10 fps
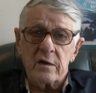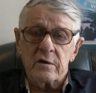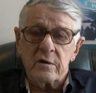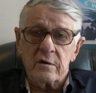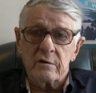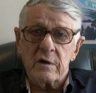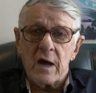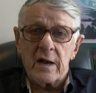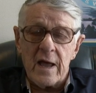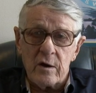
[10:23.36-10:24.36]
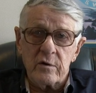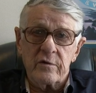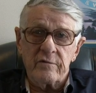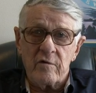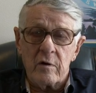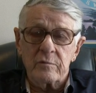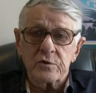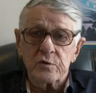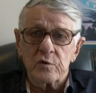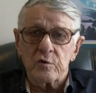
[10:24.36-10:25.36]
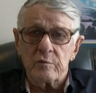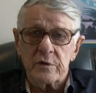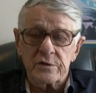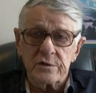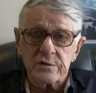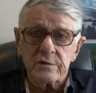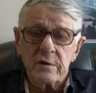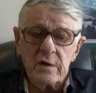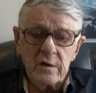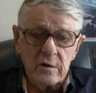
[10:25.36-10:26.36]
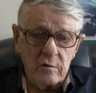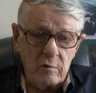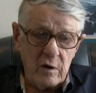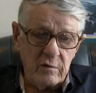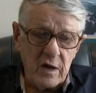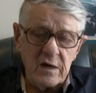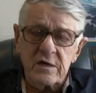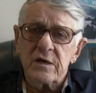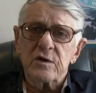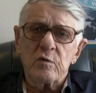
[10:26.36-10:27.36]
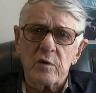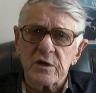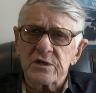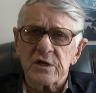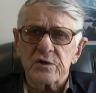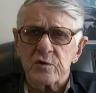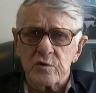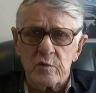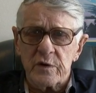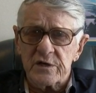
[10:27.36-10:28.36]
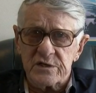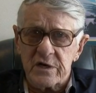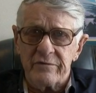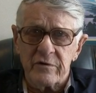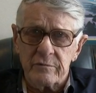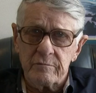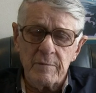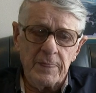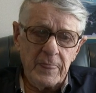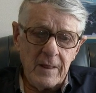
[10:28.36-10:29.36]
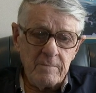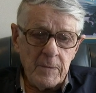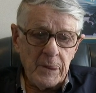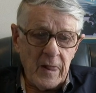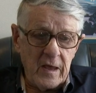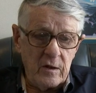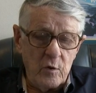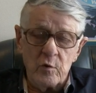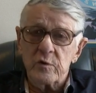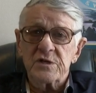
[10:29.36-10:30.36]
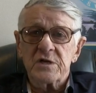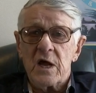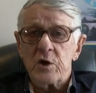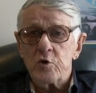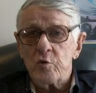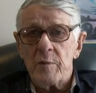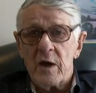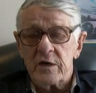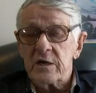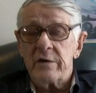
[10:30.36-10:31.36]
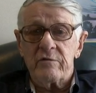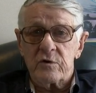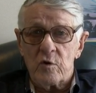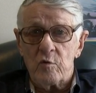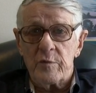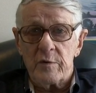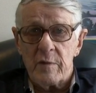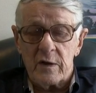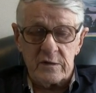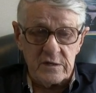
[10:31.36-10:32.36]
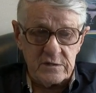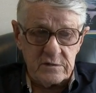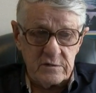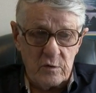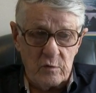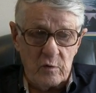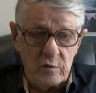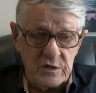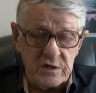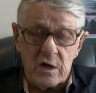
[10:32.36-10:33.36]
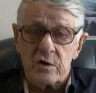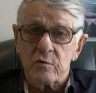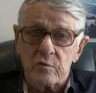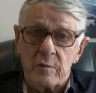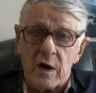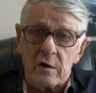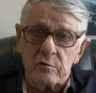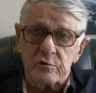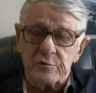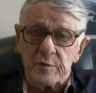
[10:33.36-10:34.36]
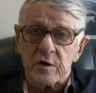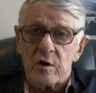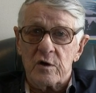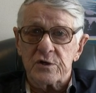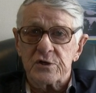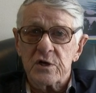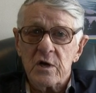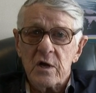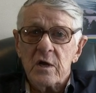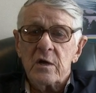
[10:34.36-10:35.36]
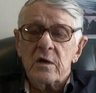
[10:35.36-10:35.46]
and uh, got out of the pharmaceutical business around 1926 or 27 and the only reason I knew about it, he never told me about this. The only reason I knew about it was because